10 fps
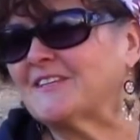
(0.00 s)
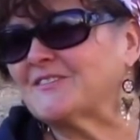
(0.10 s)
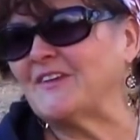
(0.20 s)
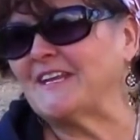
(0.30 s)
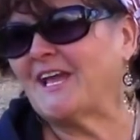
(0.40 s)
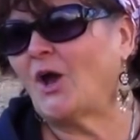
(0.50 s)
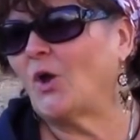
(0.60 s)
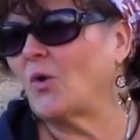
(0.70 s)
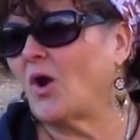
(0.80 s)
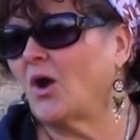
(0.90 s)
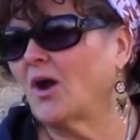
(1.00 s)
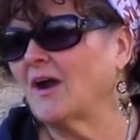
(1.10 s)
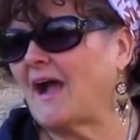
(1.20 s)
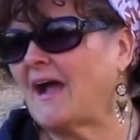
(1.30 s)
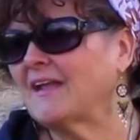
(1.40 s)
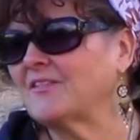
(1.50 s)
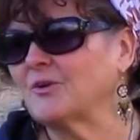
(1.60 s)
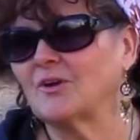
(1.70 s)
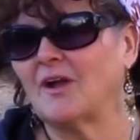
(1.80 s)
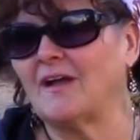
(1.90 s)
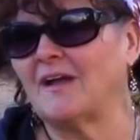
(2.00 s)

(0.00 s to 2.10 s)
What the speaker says: this video are either